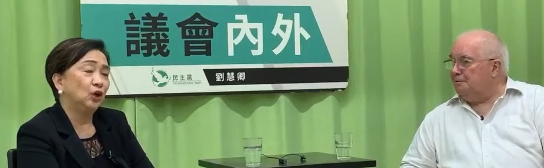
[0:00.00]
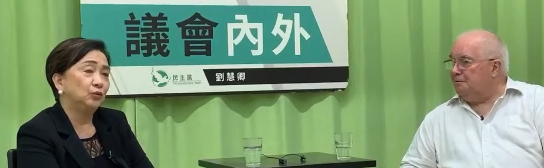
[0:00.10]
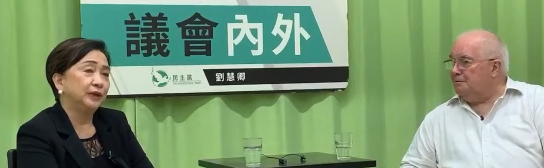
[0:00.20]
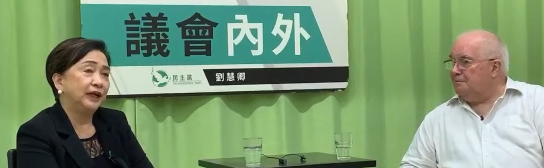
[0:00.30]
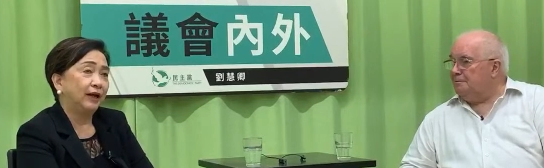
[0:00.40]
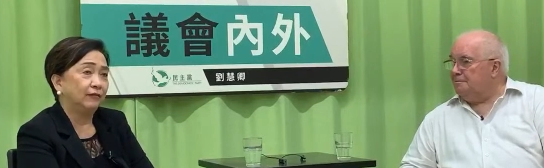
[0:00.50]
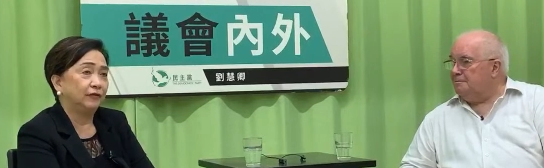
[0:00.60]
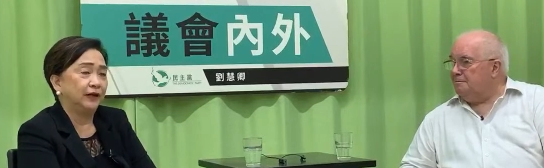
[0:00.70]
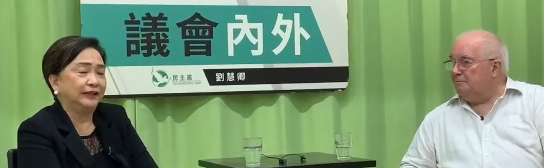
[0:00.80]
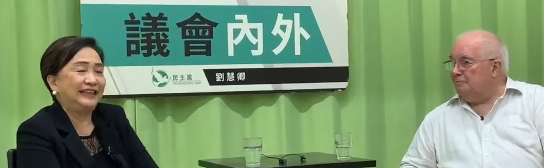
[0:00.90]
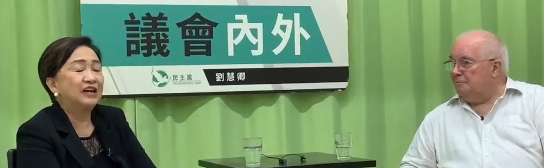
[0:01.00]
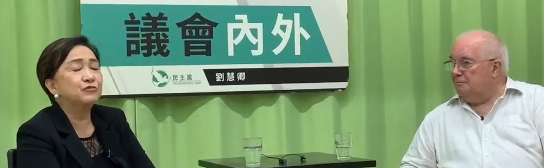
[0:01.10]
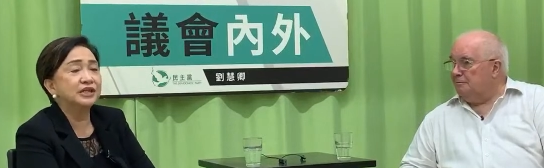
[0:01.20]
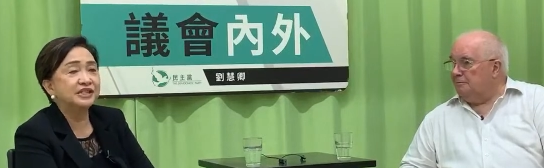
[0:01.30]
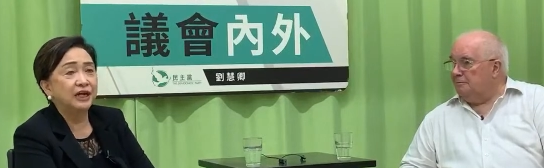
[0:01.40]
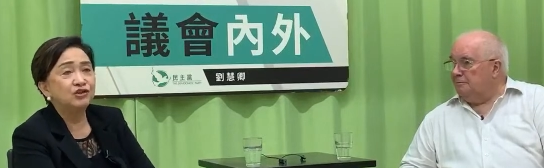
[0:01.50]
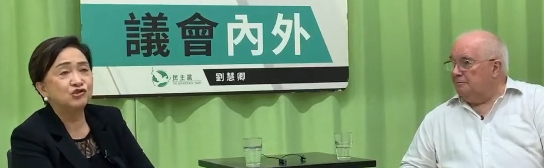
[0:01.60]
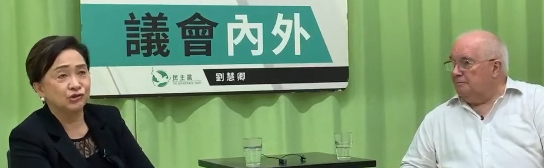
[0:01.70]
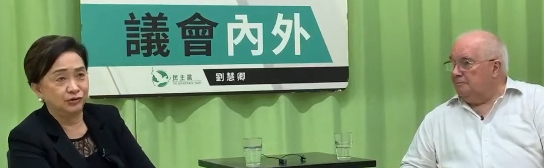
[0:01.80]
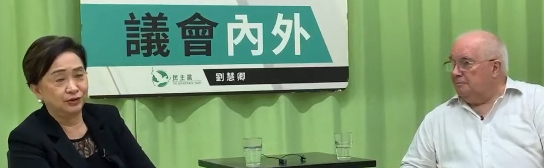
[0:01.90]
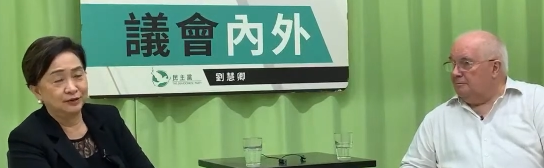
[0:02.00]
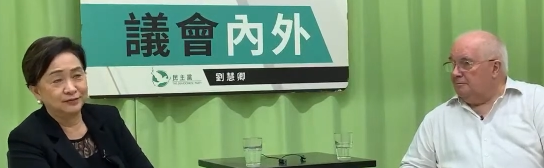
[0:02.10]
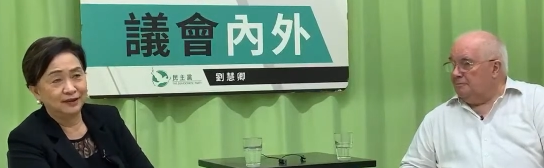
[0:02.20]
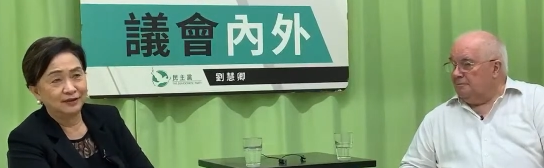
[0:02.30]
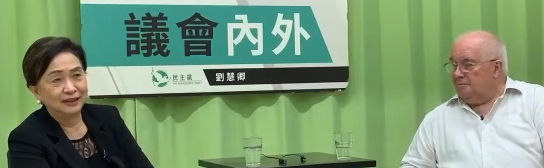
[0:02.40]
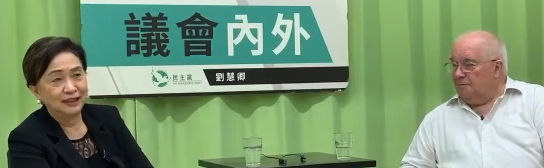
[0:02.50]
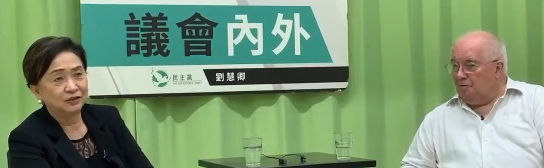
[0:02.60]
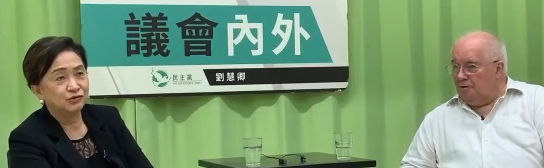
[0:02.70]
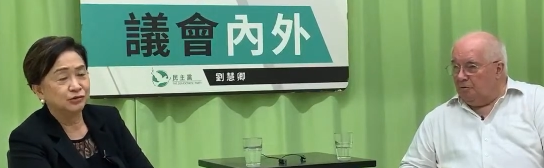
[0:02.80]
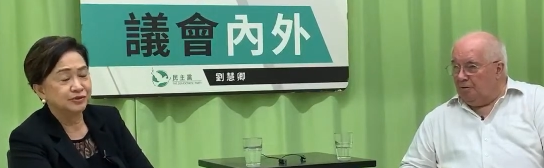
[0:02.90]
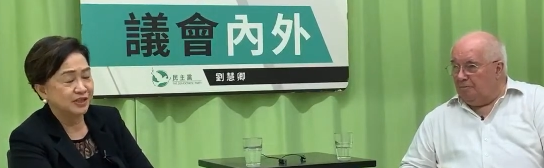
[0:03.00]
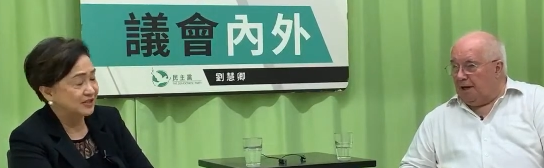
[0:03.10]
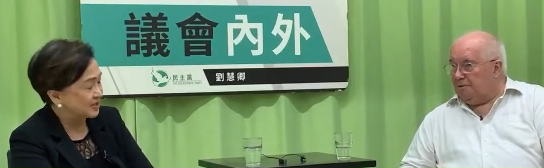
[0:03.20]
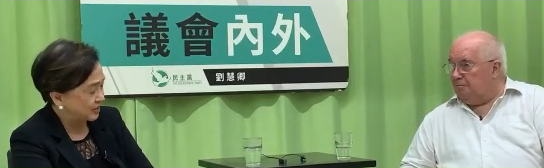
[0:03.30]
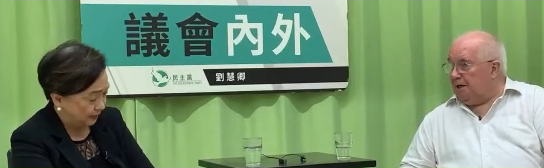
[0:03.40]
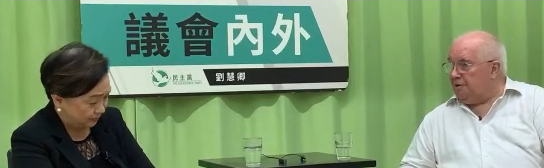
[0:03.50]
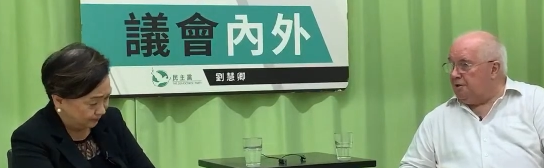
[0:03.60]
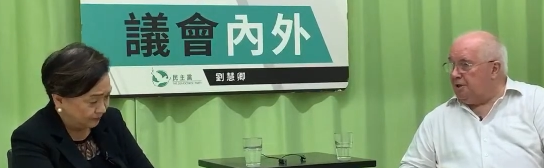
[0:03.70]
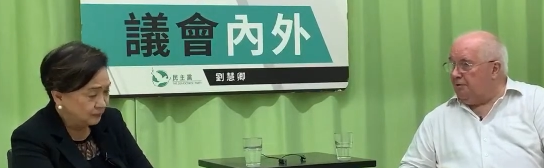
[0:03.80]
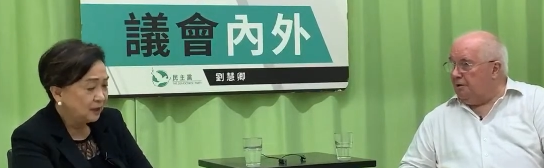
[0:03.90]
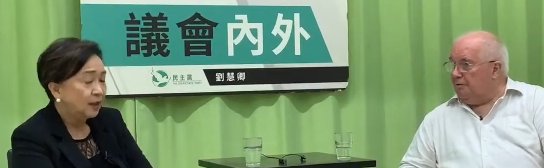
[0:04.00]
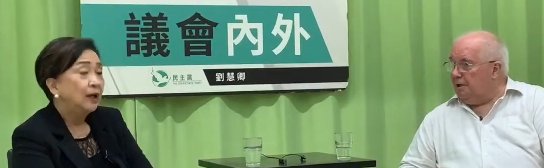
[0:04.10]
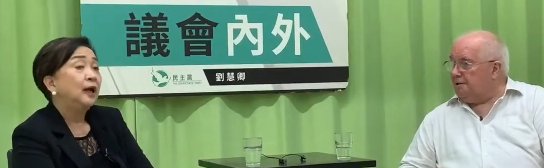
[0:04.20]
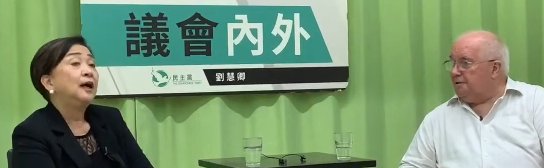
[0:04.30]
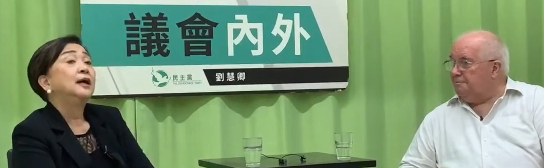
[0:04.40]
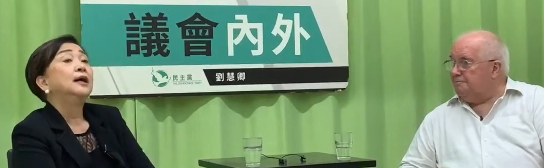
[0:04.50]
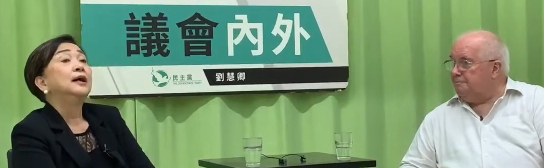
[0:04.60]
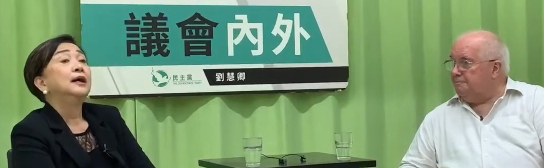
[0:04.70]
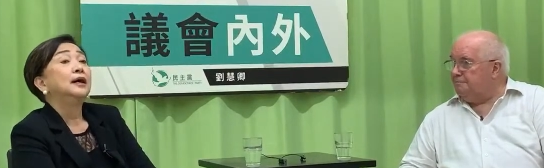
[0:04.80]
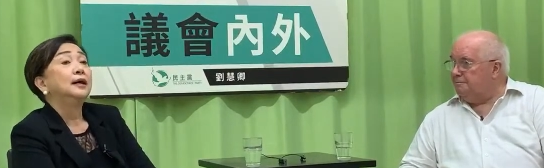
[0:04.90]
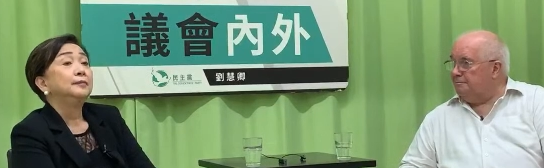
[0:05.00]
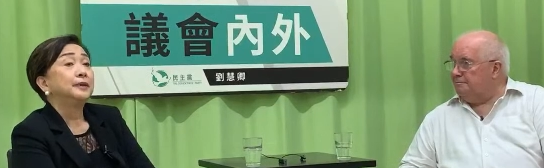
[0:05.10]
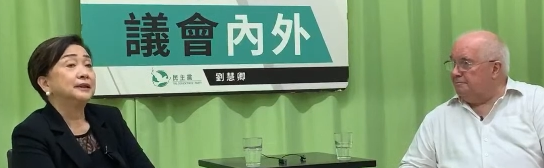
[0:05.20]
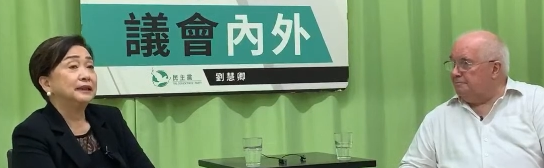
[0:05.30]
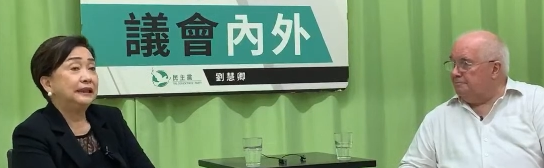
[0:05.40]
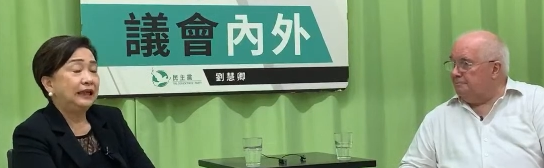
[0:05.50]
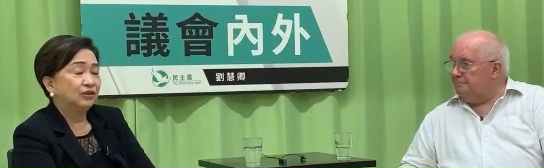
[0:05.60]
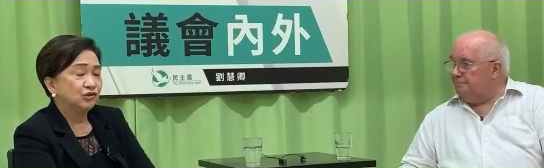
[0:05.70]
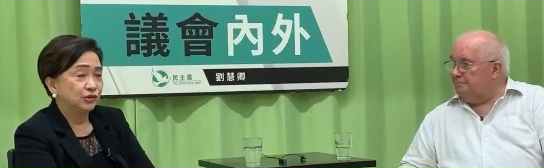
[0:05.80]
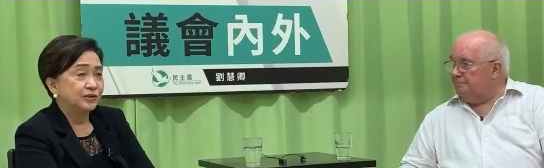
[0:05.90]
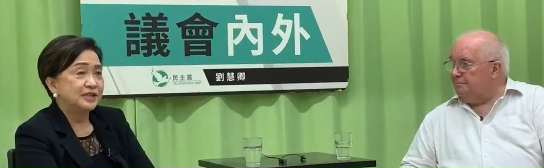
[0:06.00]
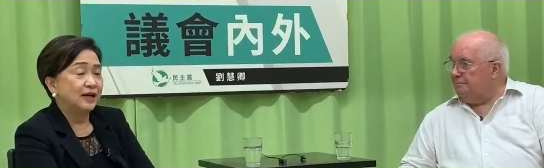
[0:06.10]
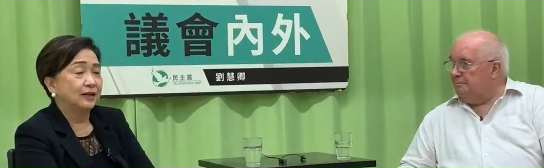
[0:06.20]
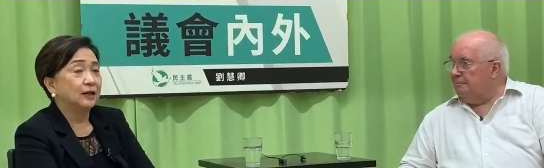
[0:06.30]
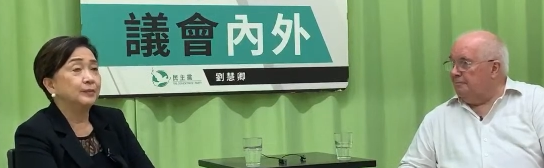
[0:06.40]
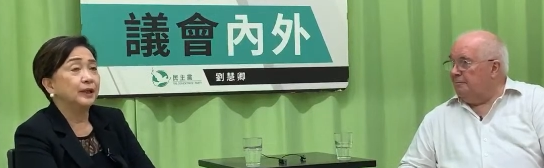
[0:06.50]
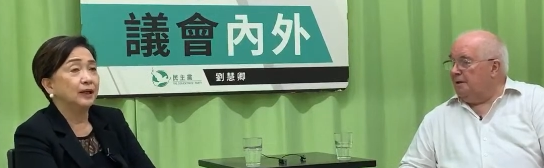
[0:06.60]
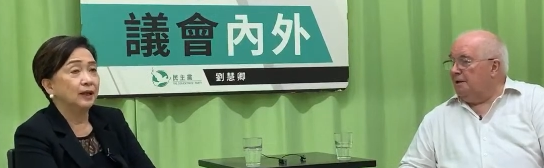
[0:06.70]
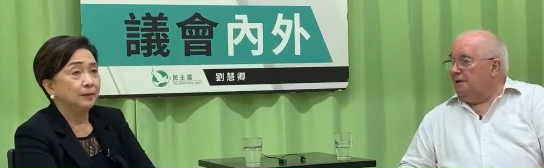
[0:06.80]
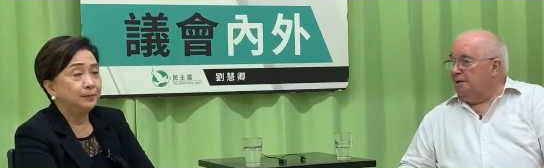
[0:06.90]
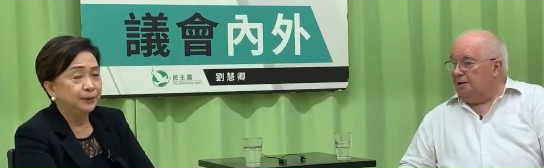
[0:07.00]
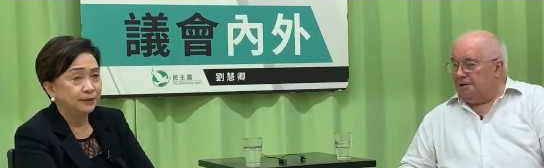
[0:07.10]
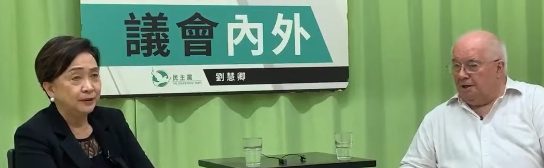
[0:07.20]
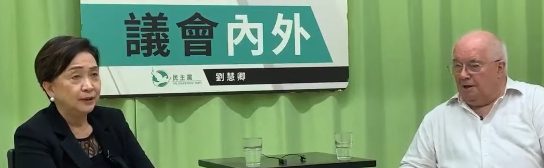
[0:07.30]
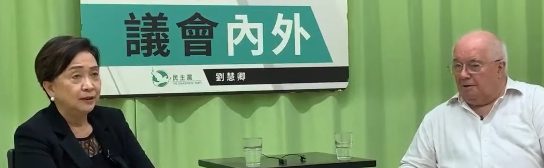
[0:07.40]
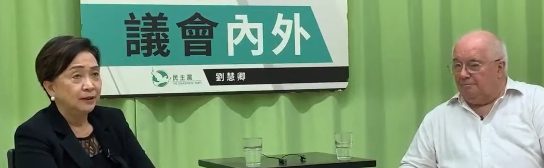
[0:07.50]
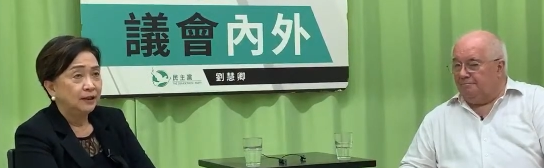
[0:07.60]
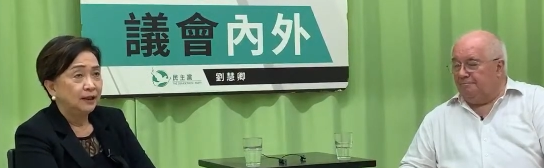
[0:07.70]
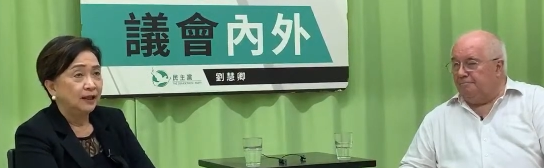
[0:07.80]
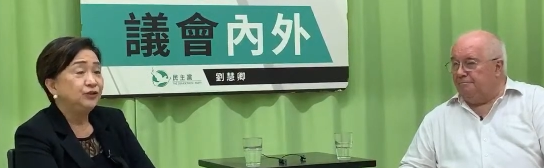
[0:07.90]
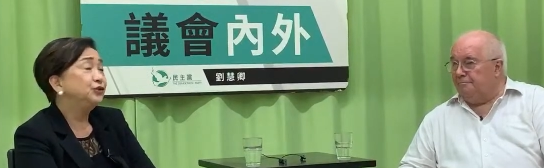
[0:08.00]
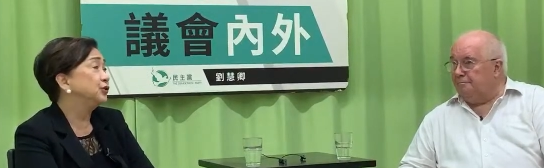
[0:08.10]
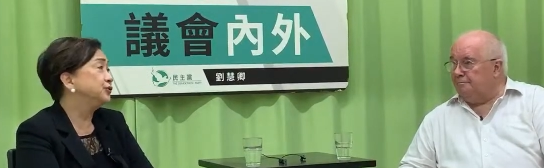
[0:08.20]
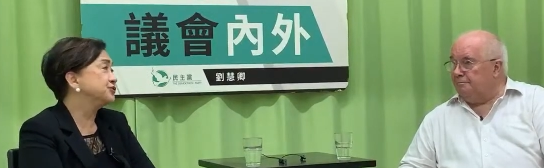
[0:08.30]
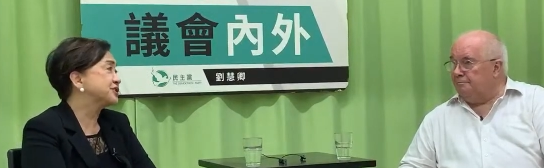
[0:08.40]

Speaker 1: or we have a degradation of our electoral
Speaker 2: We're system. Back, back to zero, yes.
Speaker 1: But the elections are coming up. Yes,
Speaker 2: they are.
Speaker 1: Are you going to